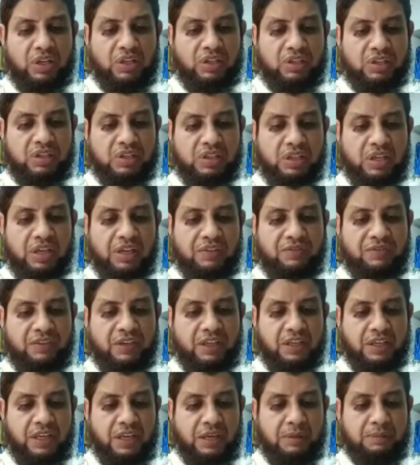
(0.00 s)
staff
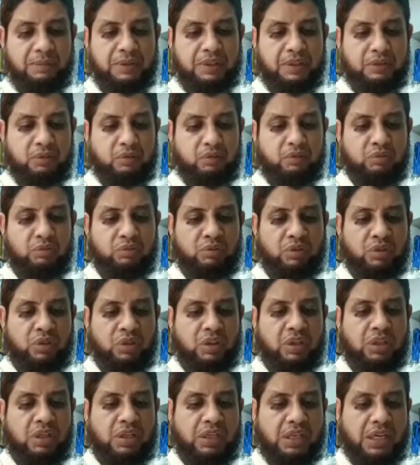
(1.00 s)
are having to
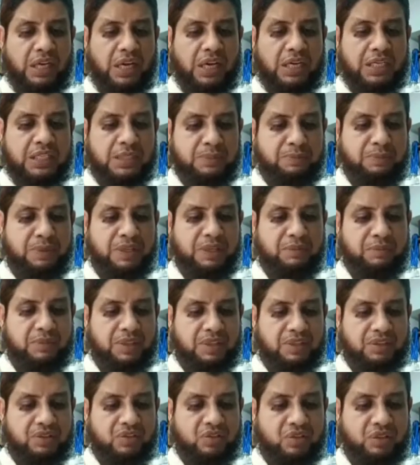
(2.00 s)

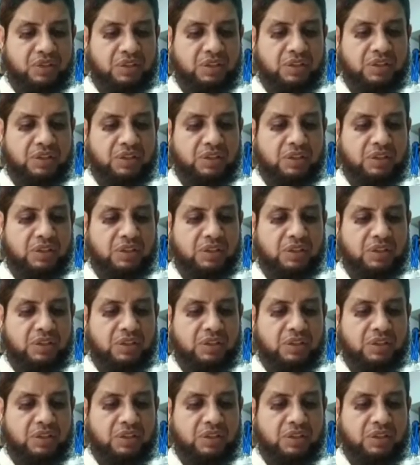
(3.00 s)
experiment